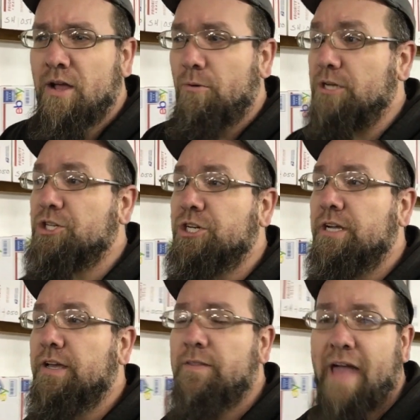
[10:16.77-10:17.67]
which
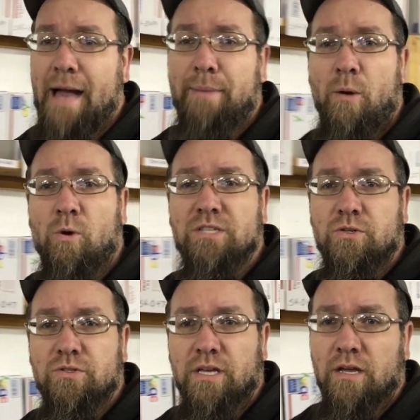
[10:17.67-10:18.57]
in the app I was
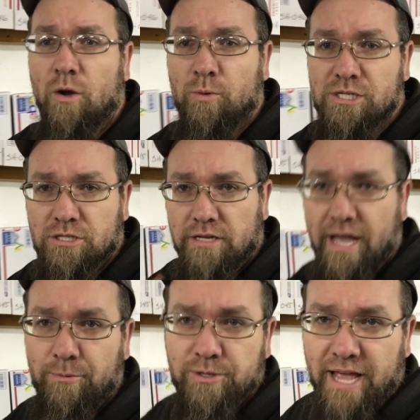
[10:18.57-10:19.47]
using originally,
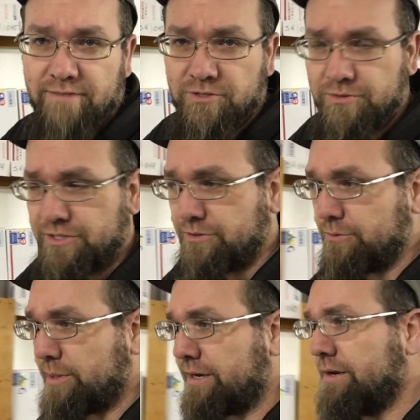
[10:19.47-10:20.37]
I would have to too,
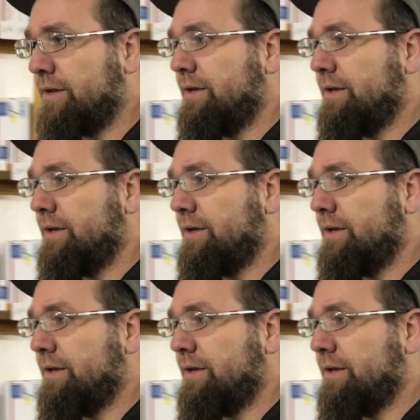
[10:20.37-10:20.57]
but